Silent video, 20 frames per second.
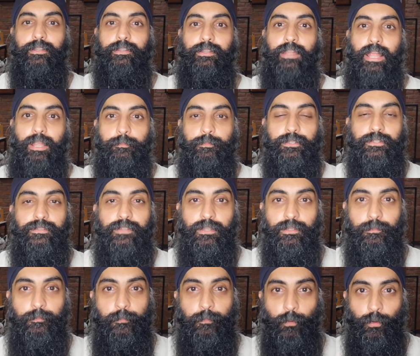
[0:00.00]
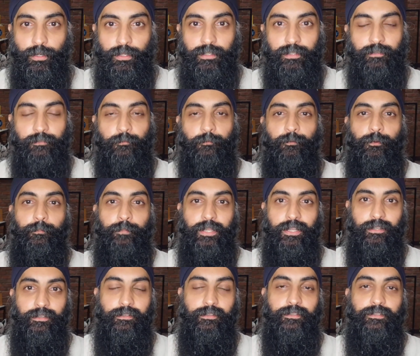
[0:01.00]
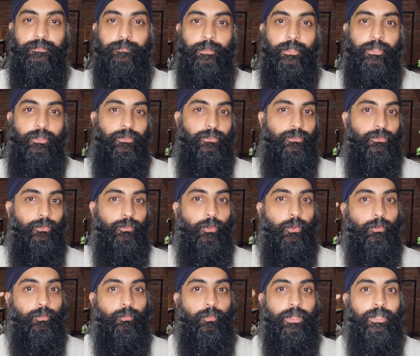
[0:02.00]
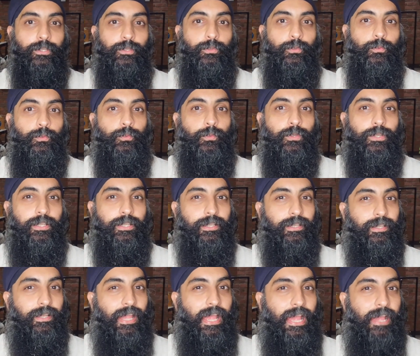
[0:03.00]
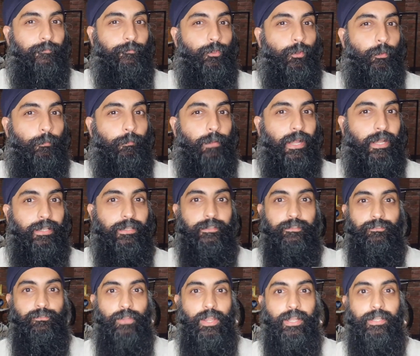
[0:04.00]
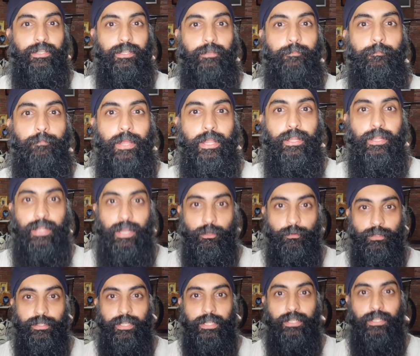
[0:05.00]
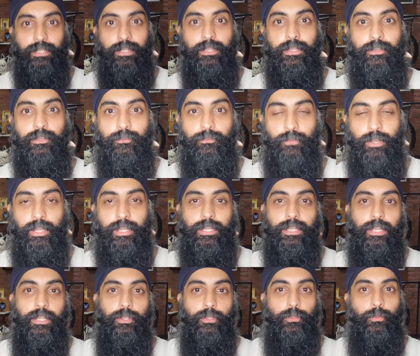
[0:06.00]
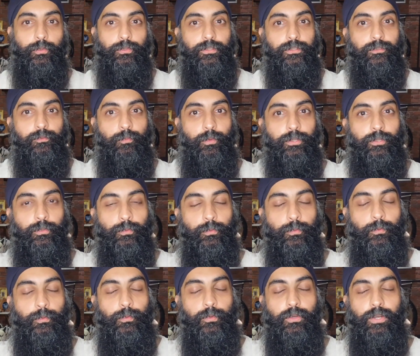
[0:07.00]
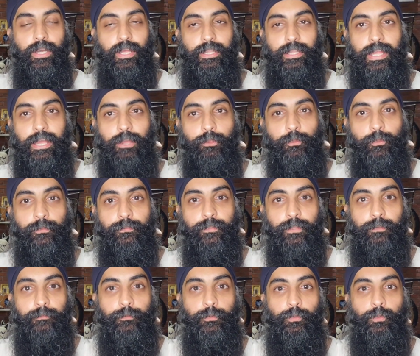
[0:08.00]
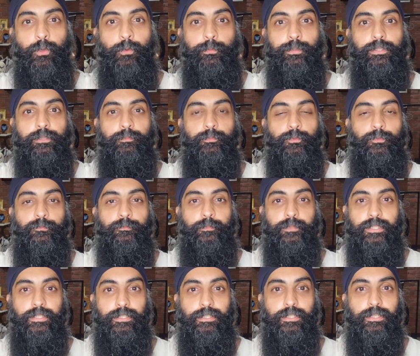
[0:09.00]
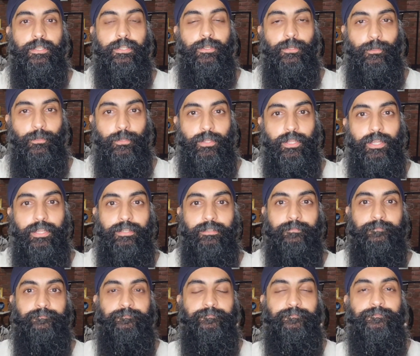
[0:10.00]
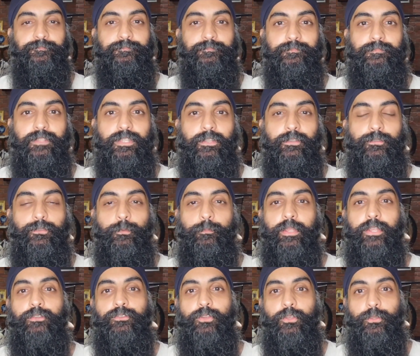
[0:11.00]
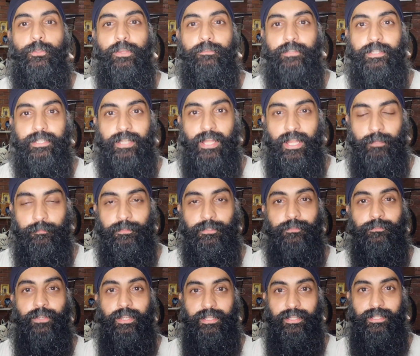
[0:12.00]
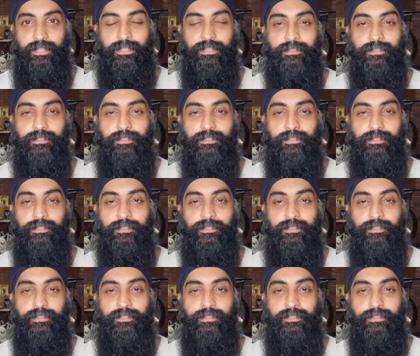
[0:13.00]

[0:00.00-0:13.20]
Timers are important for beginners because you don't want to have your mind distracted by counting, right? You just want to allow yourself to go with the movement, okay? So make sure you have a timer ready.